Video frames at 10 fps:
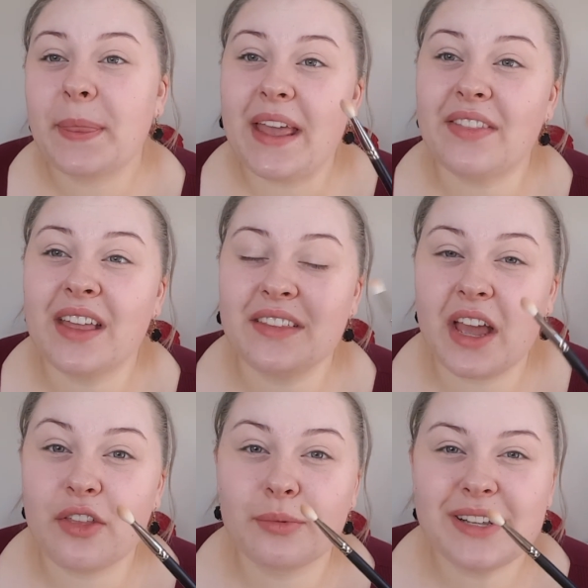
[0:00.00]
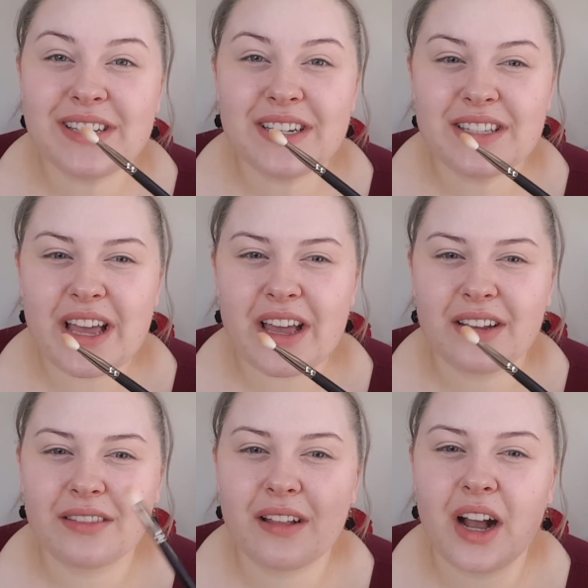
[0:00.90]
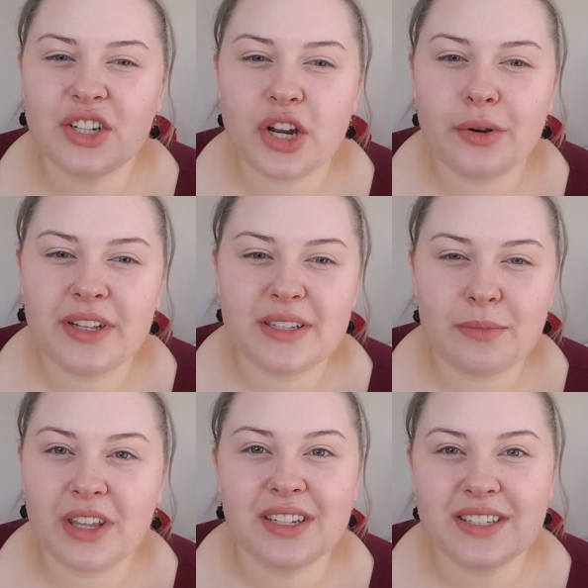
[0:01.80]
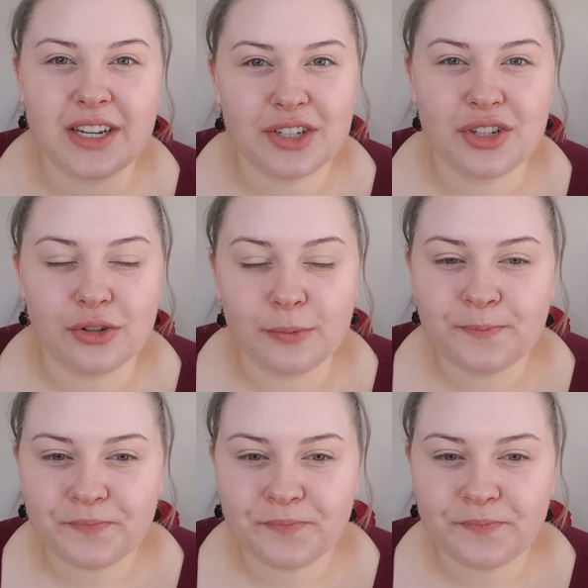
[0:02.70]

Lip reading: And then the other reason is that eyeshadow needs something to stick to.